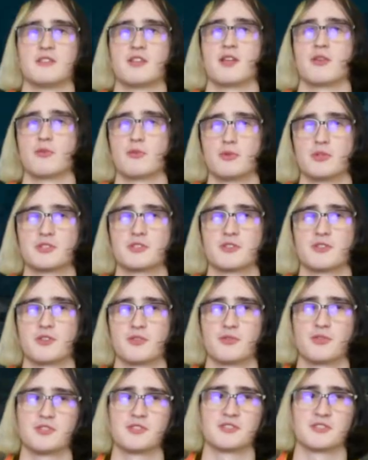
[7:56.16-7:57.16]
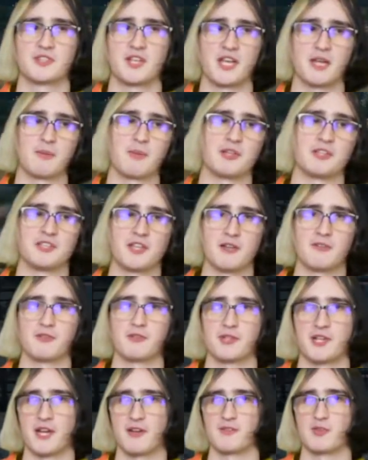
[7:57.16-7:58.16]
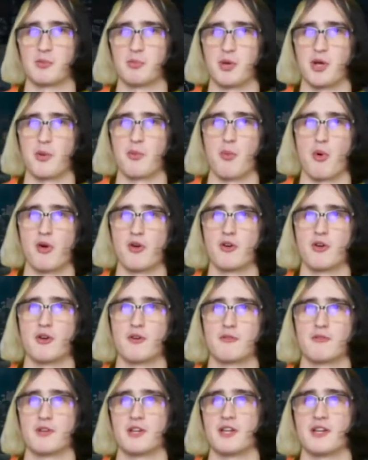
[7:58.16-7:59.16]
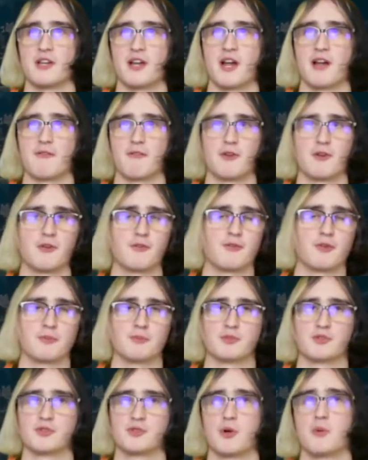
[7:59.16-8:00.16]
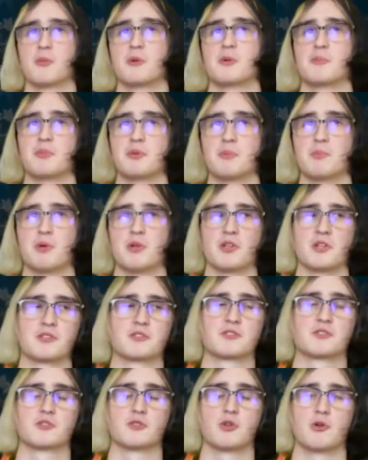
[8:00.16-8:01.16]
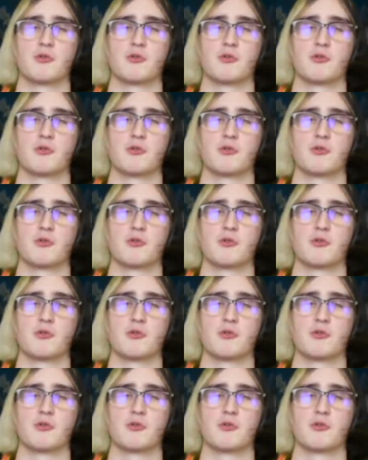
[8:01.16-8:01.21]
Now The Witcher 3 is a game I definitely have to play more of, and I've heard from so many people it's so